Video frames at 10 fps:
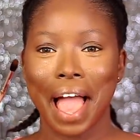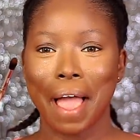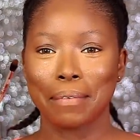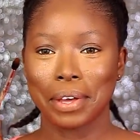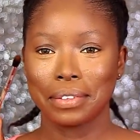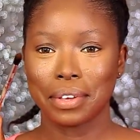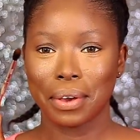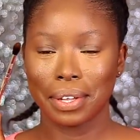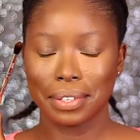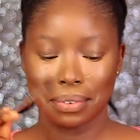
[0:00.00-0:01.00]
I'm going to
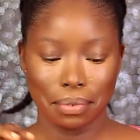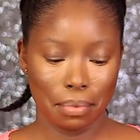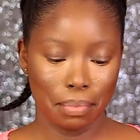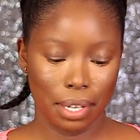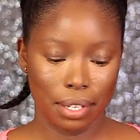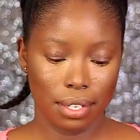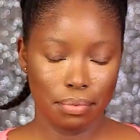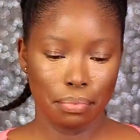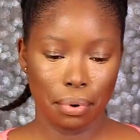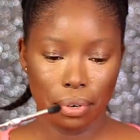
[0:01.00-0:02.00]
go into a
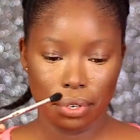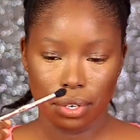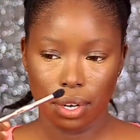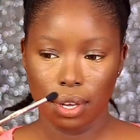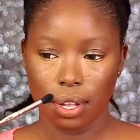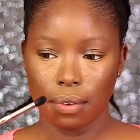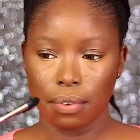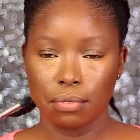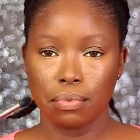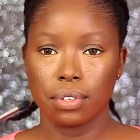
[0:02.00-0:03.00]
blending brush and I'm
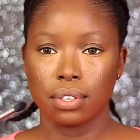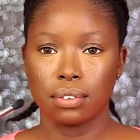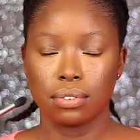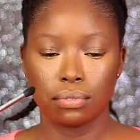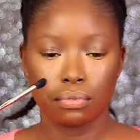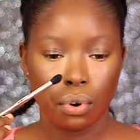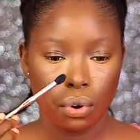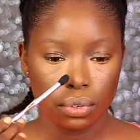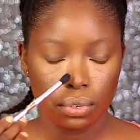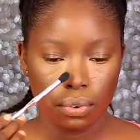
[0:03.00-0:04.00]
going to be using this to
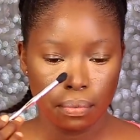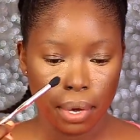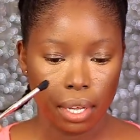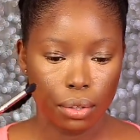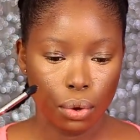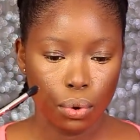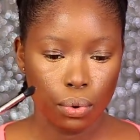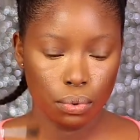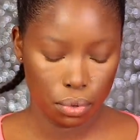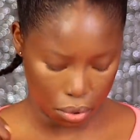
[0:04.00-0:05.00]
contour my
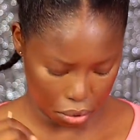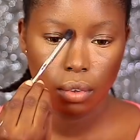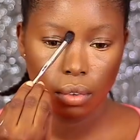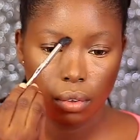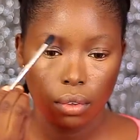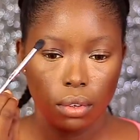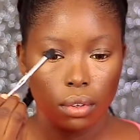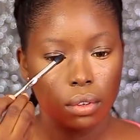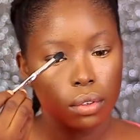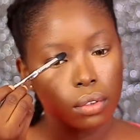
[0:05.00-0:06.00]
nose.
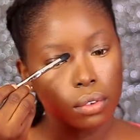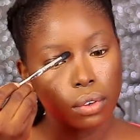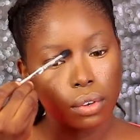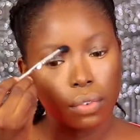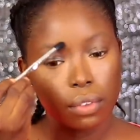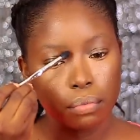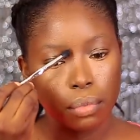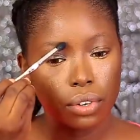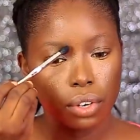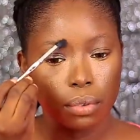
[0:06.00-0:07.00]
So you want
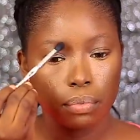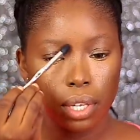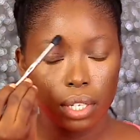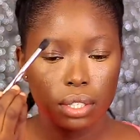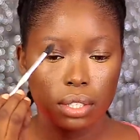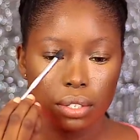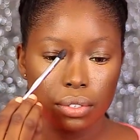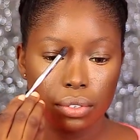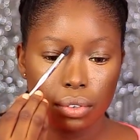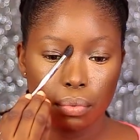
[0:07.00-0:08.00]
sure you blend it
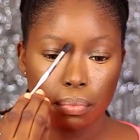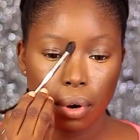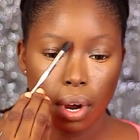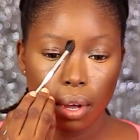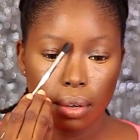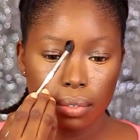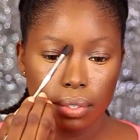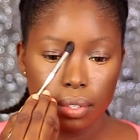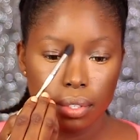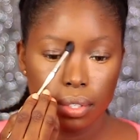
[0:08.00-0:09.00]
into your
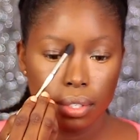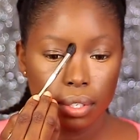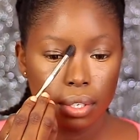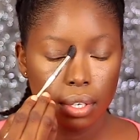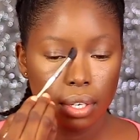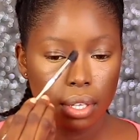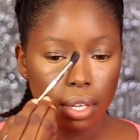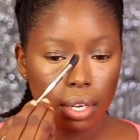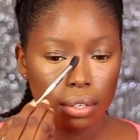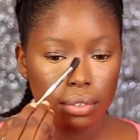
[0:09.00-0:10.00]
brows,
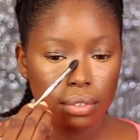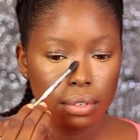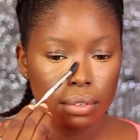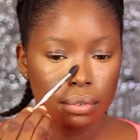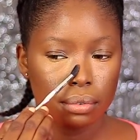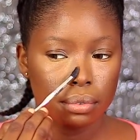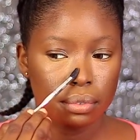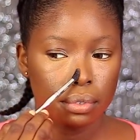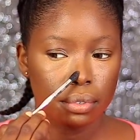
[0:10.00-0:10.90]
like so.